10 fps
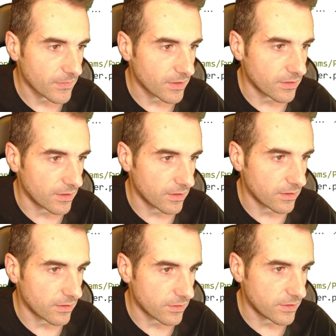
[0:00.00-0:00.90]
the
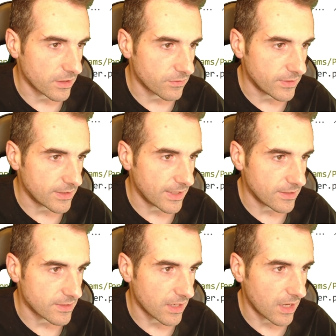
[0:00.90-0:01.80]
CSV
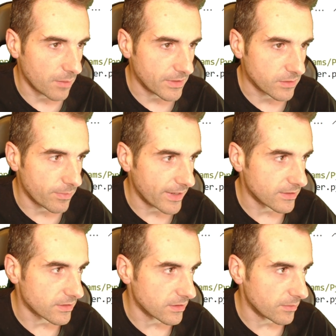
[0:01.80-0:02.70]
data a bit
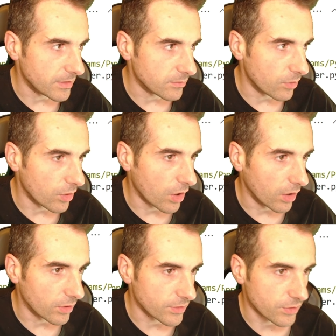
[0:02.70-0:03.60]
better, a bit more
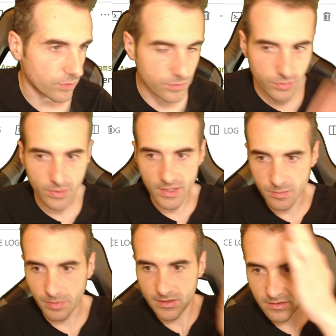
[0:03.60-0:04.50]
colored, so to
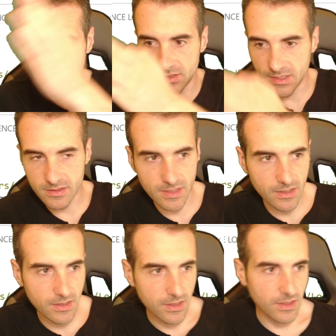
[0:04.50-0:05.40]
explicit the data
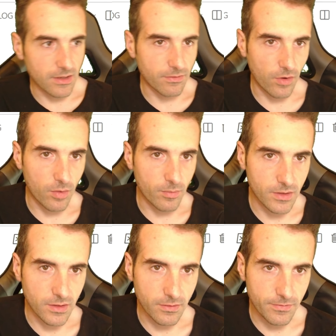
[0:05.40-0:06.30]
from
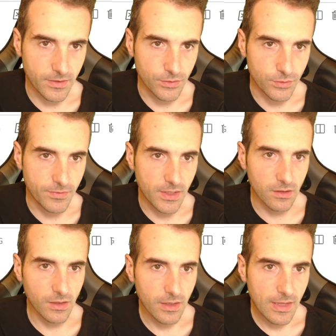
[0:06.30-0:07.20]
field to
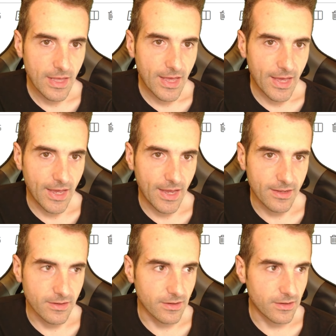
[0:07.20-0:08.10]
field.
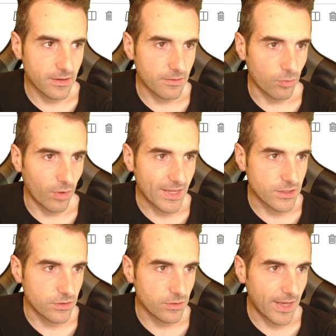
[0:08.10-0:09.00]
And would like
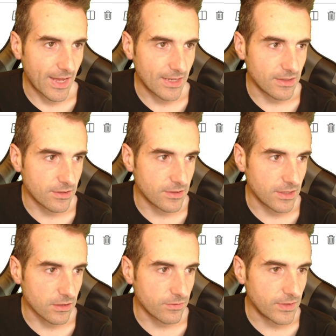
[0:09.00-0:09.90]
to edit the
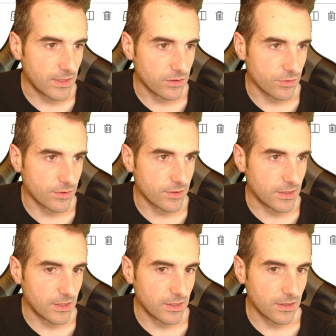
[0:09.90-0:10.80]
CSV to
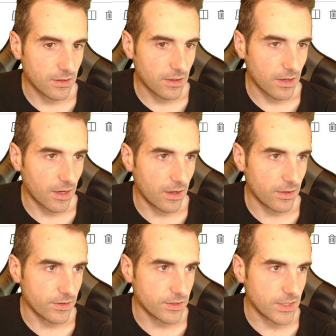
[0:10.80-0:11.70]
see
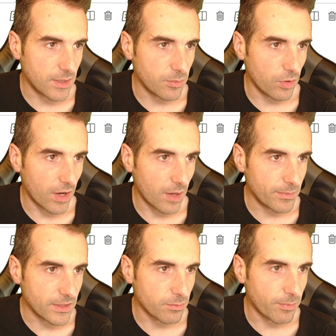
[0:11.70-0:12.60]
the table a
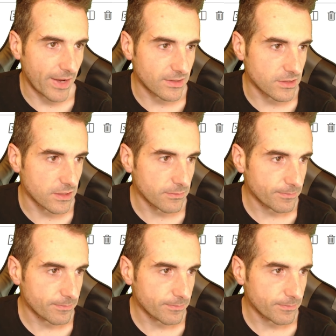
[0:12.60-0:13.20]
bit better.